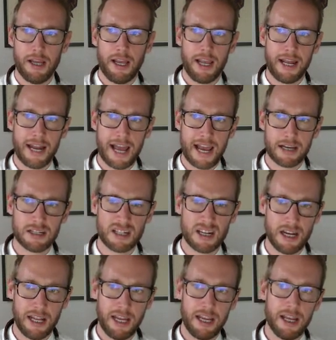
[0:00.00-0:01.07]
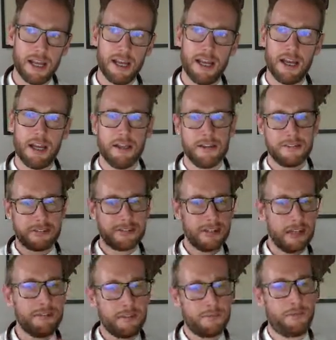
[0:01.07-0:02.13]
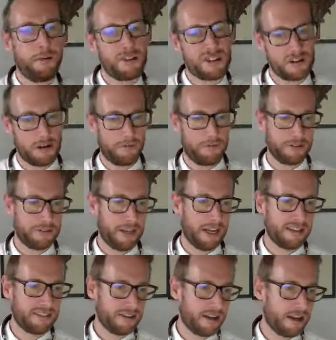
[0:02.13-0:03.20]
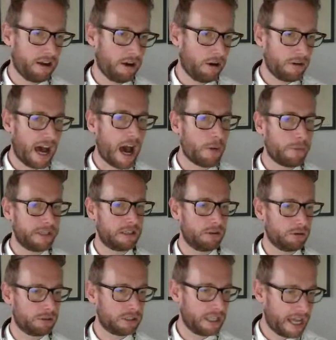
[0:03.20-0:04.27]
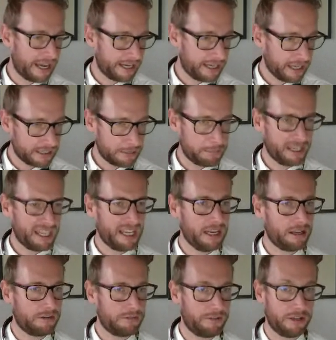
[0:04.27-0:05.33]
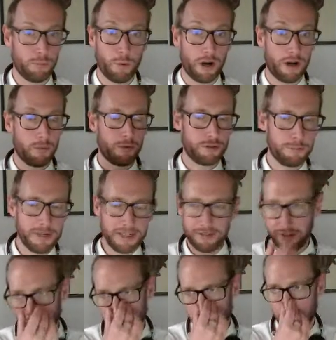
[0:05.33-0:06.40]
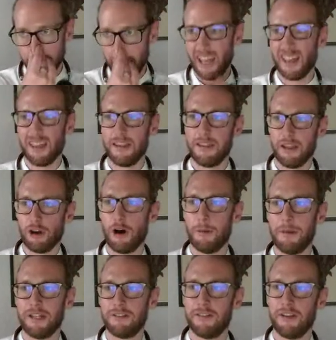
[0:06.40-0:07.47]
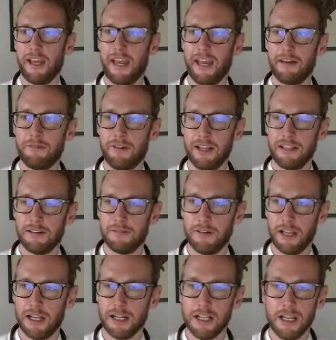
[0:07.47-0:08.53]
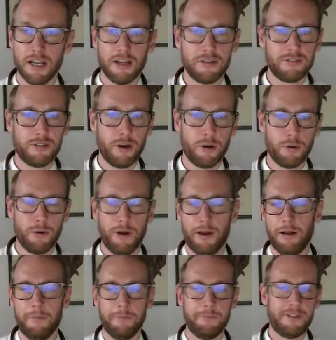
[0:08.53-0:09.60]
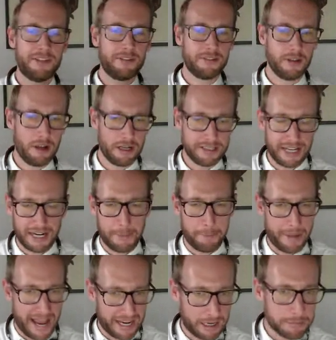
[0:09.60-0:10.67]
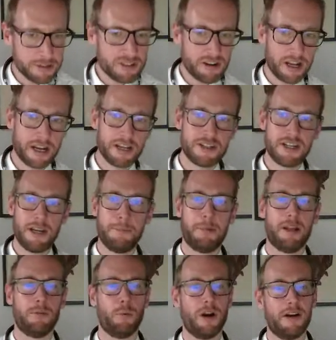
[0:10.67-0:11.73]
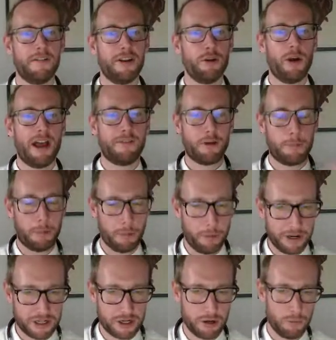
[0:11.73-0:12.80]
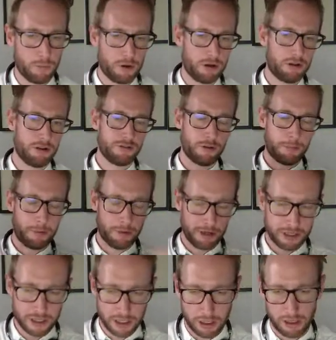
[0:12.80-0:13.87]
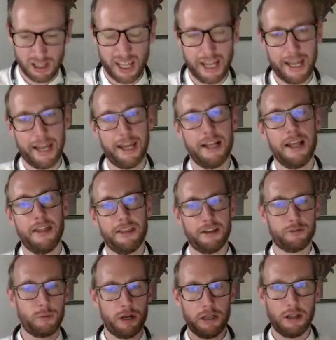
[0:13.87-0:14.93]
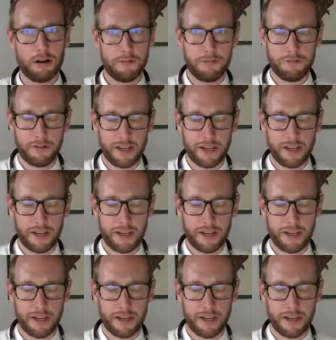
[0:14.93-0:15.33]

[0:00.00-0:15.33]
and actually see the version of the data or how it looked like at the beginning of it, where it was missing the comment effectively. So this is not a data backup strategy, but wherever you have operational workloads, operational things where a lot of